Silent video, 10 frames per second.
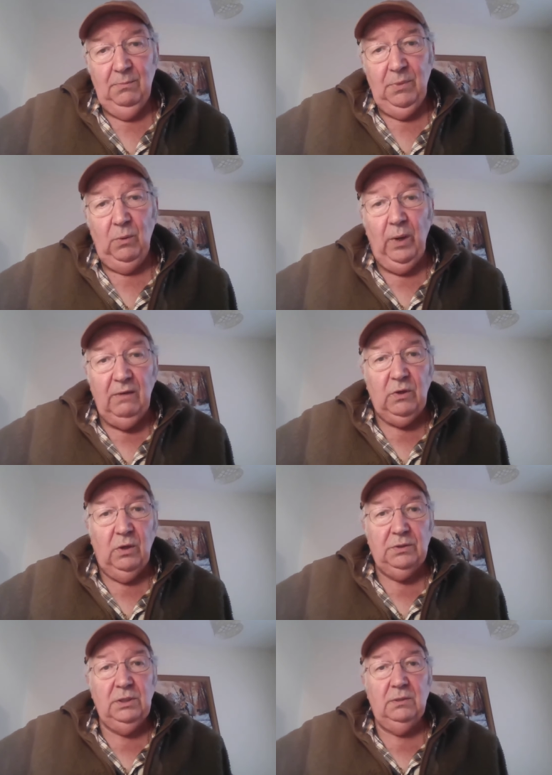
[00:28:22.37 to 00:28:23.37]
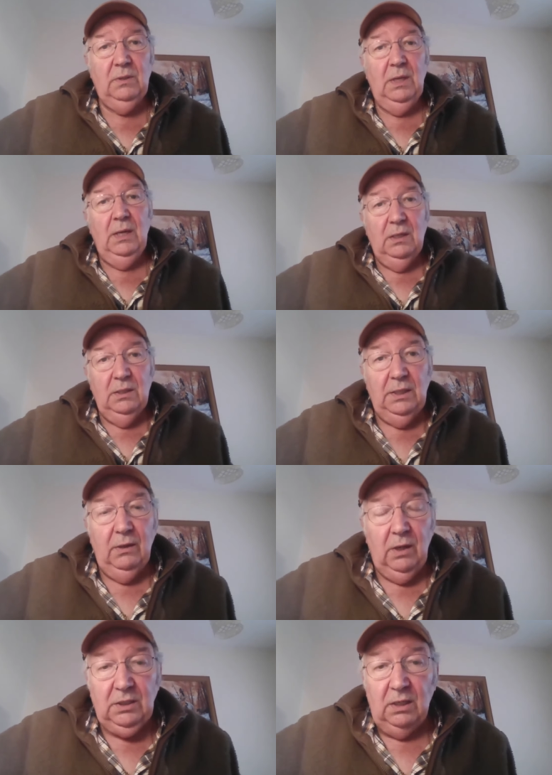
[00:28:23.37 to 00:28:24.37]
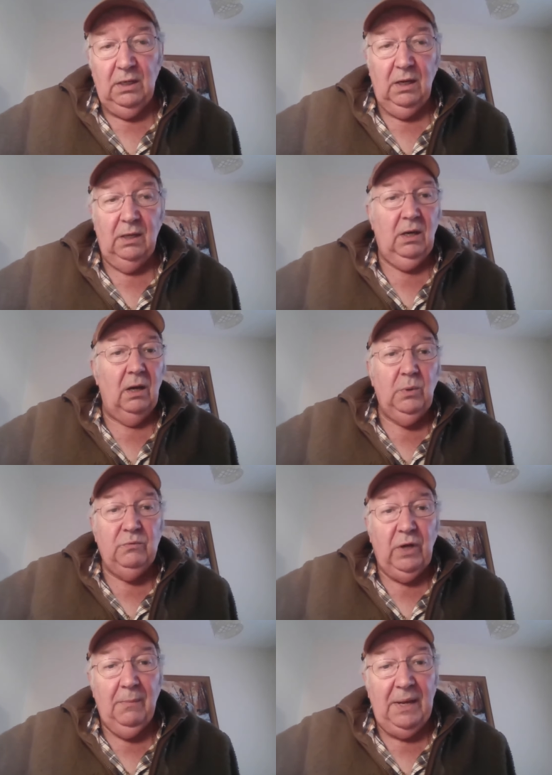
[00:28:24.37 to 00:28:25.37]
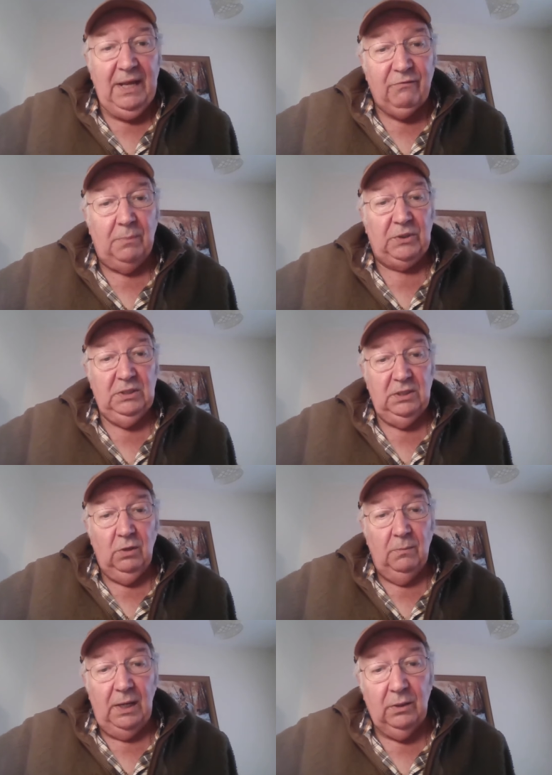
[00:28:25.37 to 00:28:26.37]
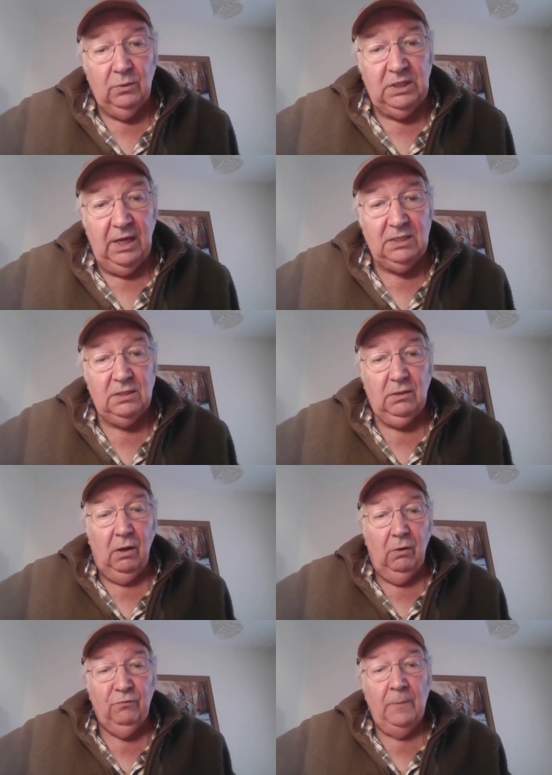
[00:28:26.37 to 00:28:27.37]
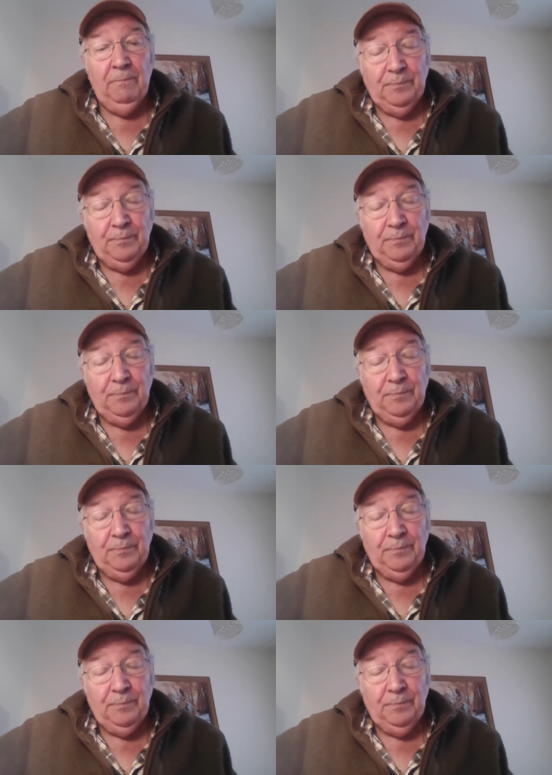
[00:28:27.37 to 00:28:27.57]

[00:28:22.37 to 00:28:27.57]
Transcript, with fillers: But we've got to, you know, I, I, I would recommend everybody to do my little test of